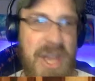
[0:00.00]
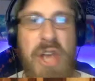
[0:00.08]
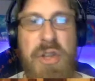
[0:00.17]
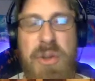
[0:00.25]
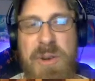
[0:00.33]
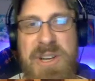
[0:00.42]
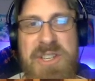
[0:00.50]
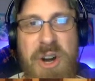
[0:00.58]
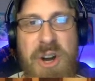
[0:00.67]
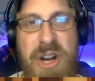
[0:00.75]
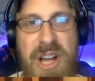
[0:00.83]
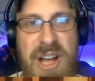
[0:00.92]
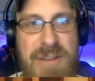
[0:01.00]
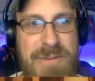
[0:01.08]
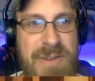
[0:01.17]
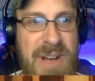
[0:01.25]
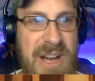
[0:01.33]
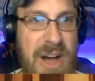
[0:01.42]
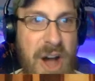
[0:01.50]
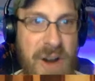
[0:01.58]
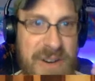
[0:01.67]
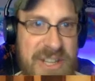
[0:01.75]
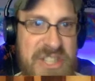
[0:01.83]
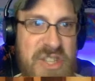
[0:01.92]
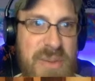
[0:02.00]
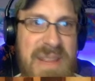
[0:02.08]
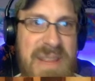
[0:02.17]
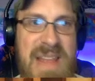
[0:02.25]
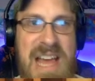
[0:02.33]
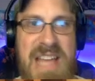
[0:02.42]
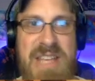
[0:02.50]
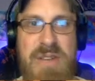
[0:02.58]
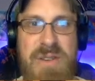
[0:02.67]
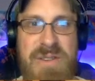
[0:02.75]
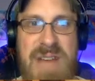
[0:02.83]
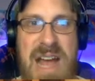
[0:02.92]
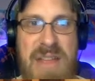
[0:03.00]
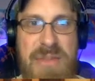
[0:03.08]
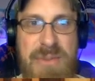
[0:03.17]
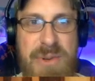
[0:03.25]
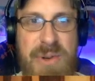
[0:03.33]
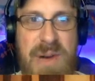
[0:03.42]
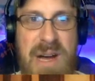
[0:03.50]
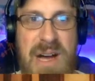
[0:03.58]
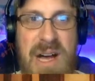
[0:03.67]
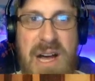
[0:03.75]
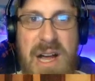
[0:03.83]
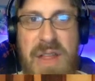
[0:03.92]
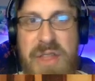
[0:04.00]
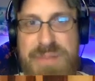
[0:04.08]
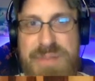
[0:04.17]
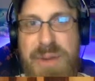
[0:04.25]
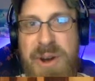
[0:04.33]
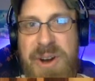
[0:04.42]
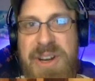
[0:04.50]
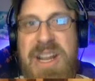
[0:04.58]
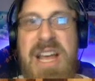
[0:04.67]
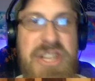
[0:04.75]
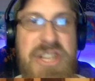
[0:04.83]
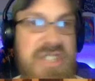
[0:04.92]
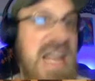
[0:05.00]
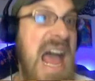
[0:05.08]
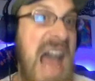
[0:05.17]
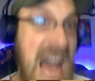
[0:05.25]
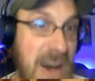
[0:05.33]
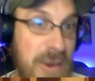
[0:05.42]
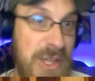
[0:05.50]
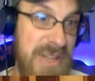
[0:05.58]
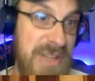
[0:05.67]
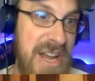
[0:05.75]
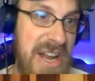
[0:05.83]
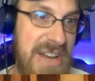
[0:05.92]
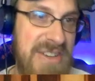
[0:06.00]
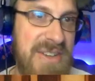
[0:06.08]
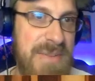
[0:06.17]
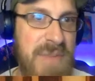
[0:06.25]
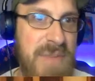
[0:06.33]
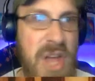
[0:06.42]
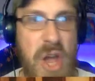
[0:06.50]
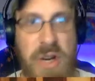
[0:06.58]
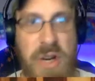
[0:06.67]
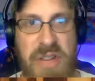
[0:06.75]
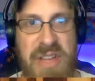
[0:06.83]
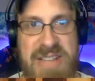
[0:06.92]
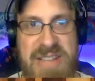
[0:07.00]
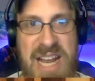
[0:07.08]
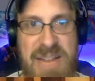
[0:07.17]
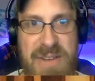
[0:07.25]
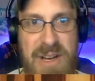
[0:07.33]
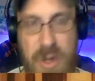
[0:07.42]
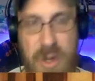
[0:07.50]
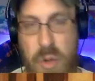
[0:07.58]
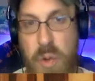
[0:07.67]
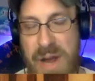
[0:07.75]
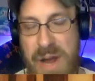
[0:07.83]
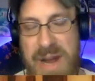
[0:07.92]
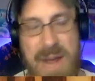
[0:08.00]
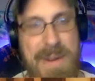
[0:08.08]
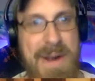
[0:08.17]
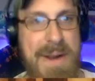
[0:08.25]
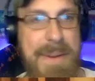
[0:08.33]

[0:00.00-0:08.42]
So we're going to start off already assuming that you've got through this part. It's just how you did it, which I think is kind of a cool dynamic.